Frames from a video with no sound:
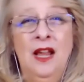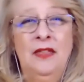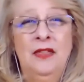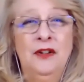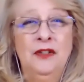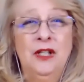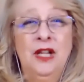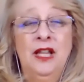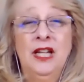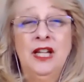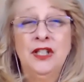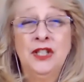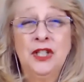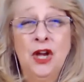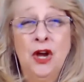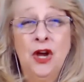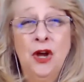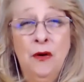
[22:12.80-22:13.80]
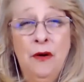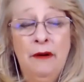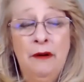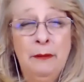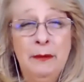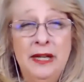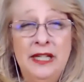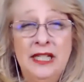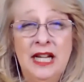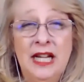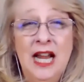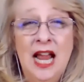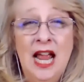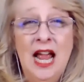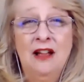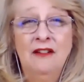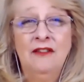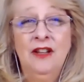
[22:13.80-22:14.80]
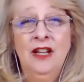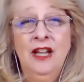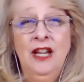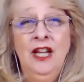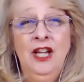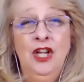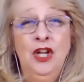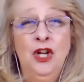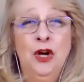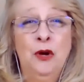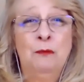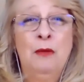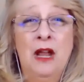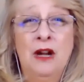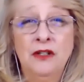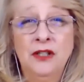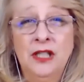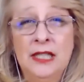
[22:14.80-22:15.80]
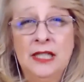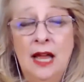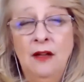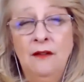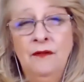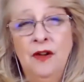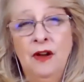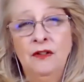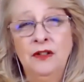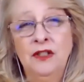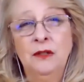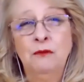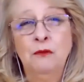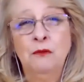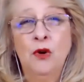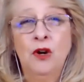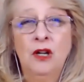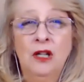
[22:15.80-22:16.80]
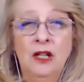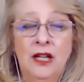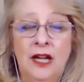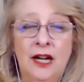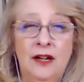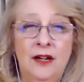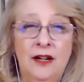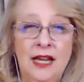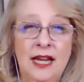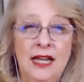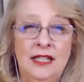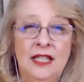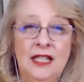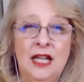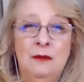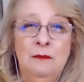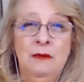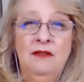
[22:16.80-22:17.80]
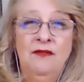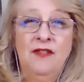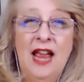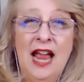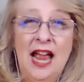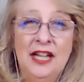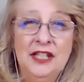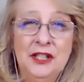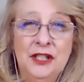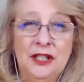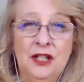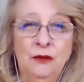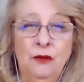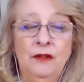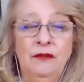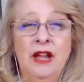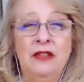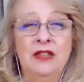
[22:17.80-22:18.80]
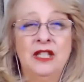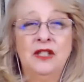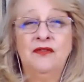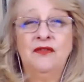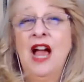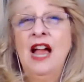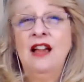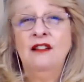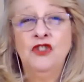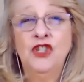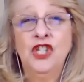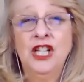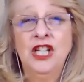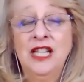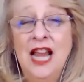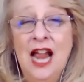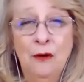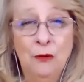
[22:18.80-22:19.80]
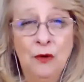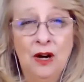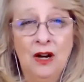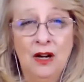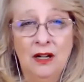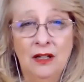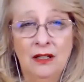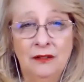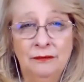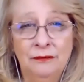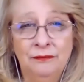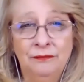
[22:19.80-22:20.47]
And they're telling us, oh, everybody's going to have you know better cell phones and more clarity. It's going to be faster, and we've got this 5G network.